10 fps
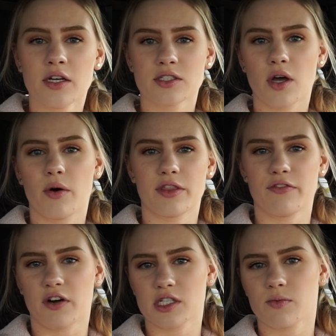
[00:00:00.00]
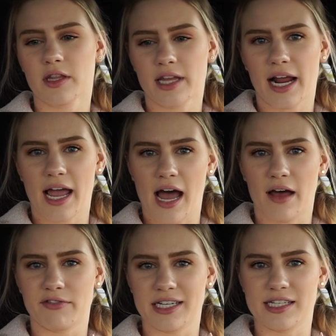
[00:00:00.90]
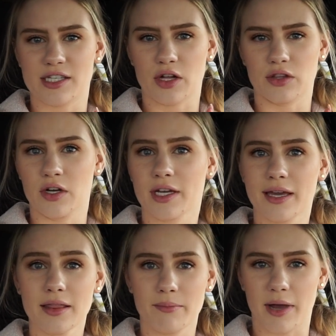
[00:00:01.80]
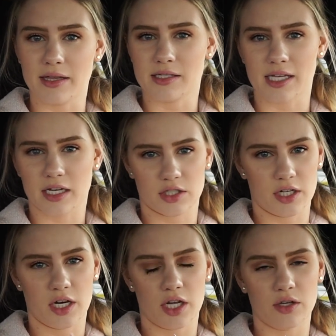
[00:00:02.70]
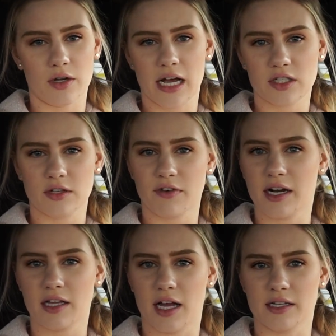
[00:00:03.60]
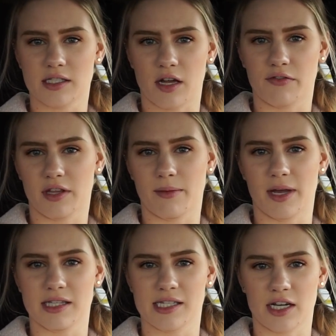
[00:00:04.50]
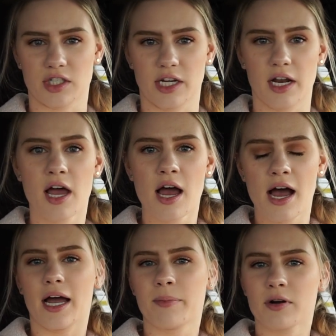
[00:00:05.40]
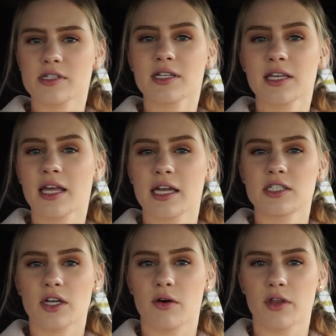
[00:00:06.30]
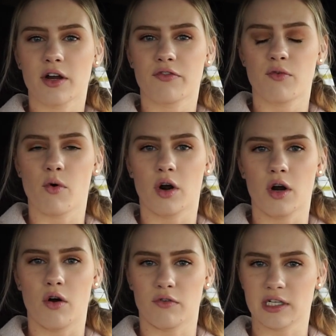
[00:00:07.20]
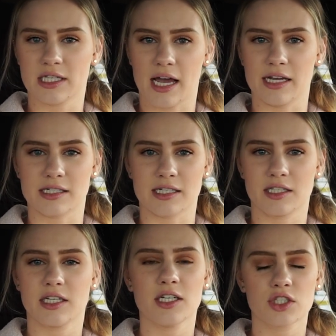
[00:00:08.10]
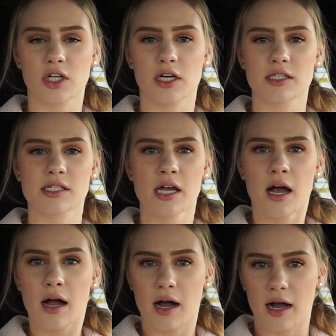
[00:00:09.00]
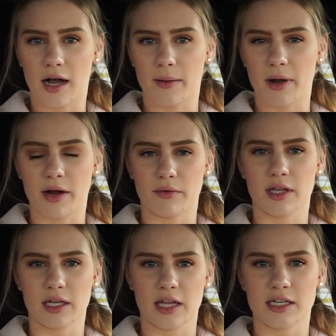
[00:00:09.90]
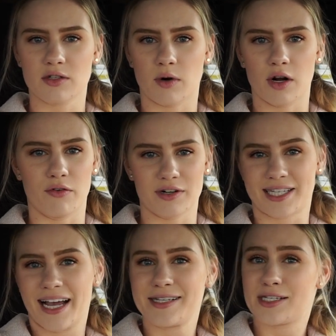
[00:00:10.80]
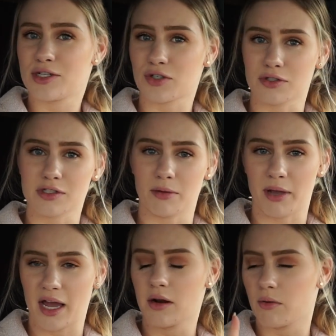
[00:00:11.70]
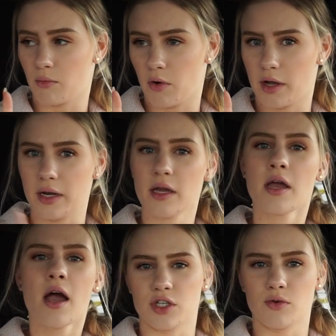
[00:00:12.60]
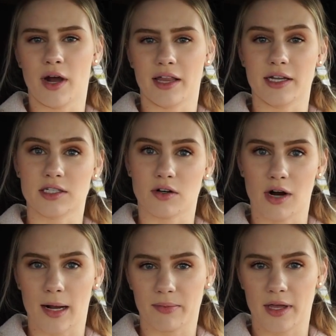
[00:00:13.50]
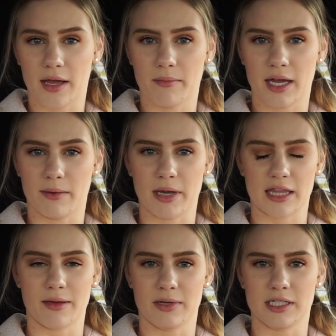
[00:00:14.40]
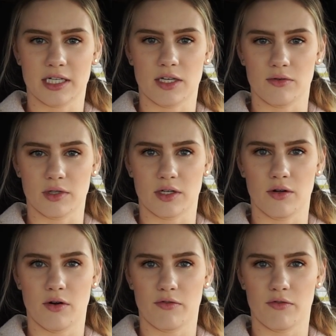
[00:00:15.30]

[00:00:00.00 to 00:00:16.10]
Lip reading: So the first one that I have is look in the men's section. You can actually find a lot of stuff in the men's section. I personally like to go there for oversized t-shirts. I really like to wear oversized t-shirts to bed, one. Two, I like to crop them and make them into cute little